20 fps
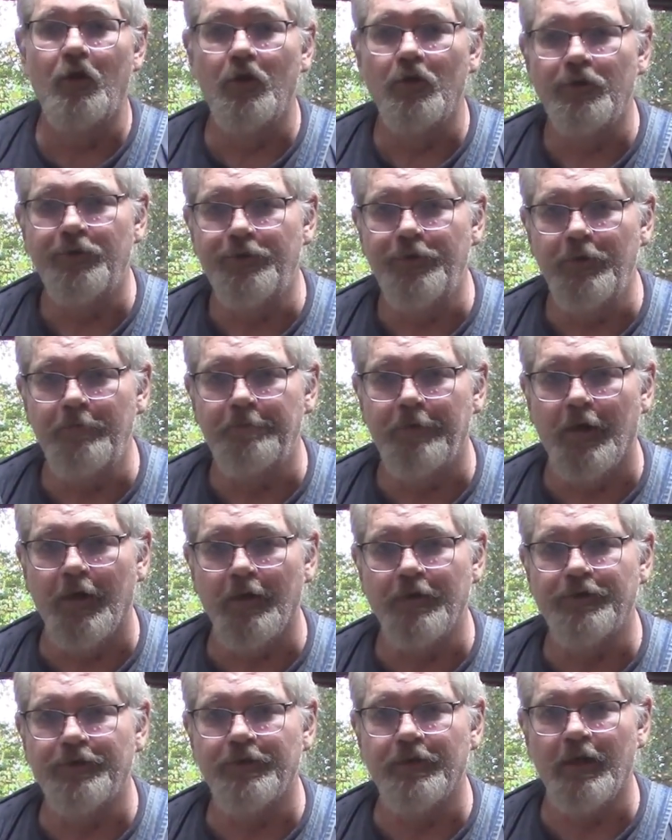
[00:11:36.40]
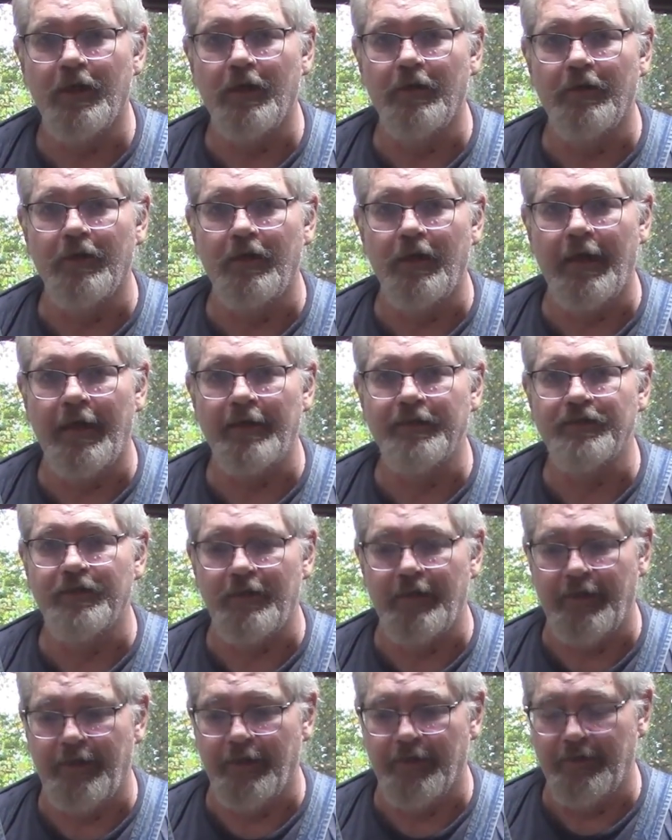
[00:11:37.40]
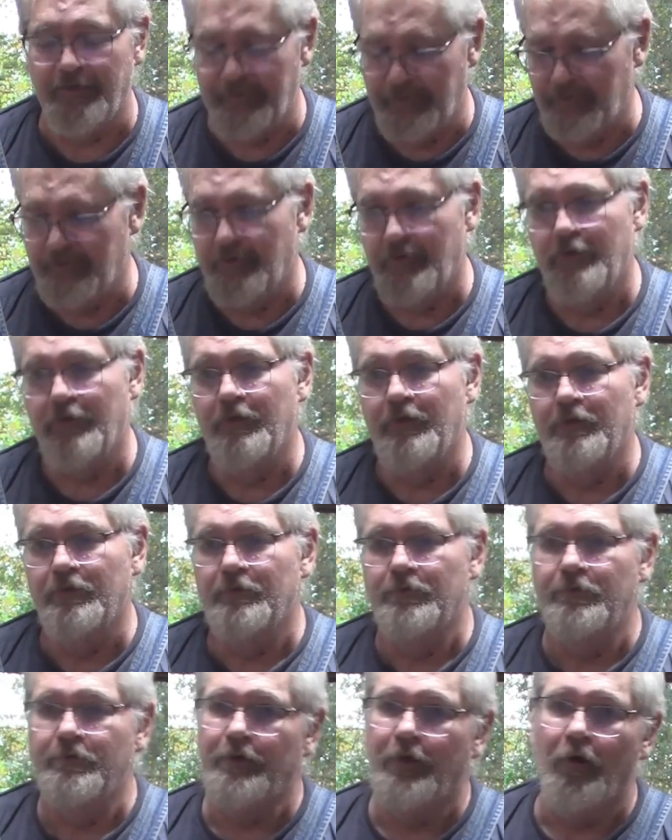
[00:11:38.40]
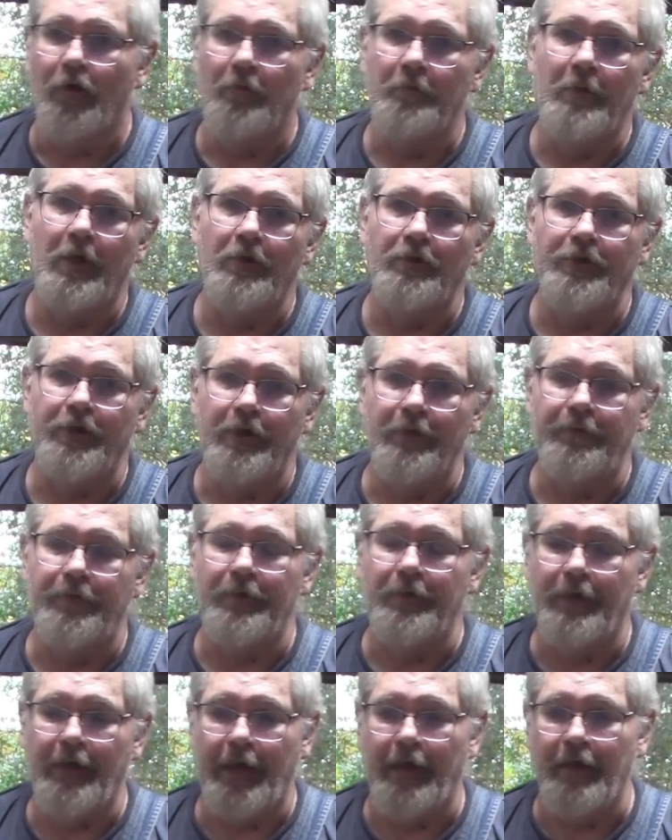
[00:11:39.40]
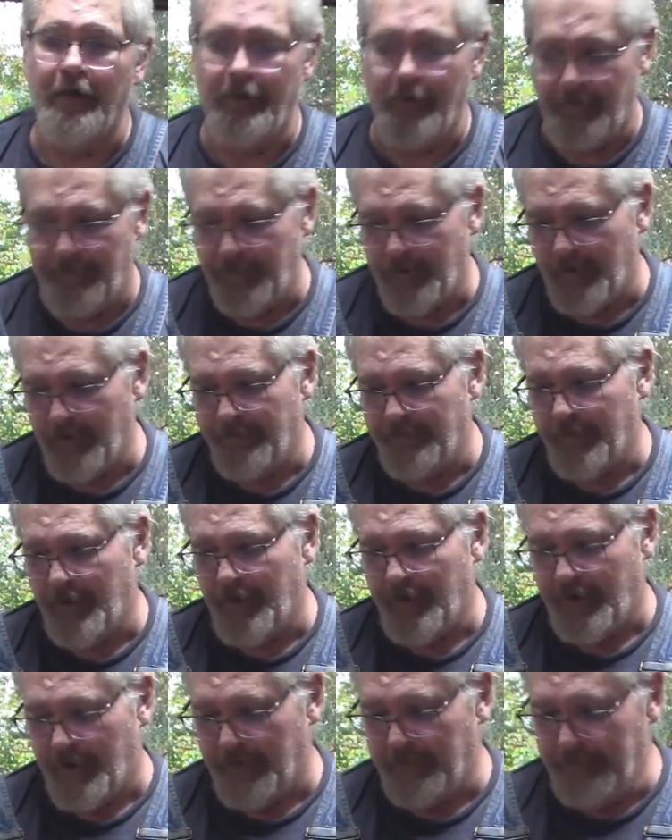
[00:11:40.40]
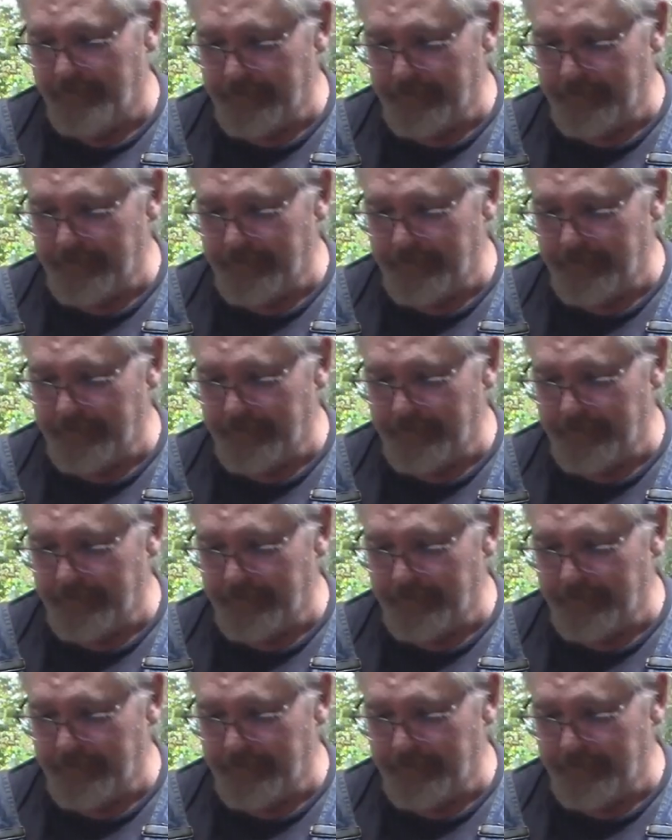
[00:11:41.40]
2 parts of the glass cleaner, no ammonia if you can find it,